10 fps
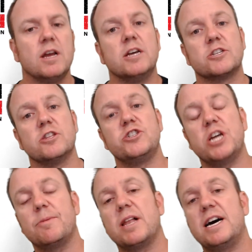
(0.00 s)
So the
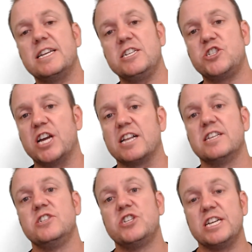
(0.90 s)
Jabulani
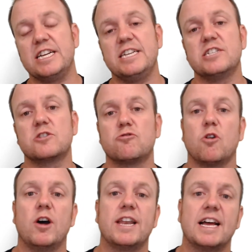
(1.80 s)
Challenge is
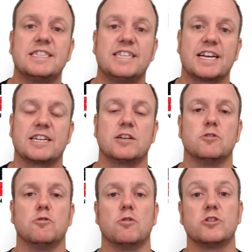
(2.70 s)
quite a
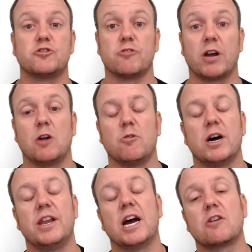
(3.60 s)
technical trail
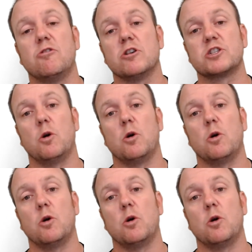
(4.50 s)
run across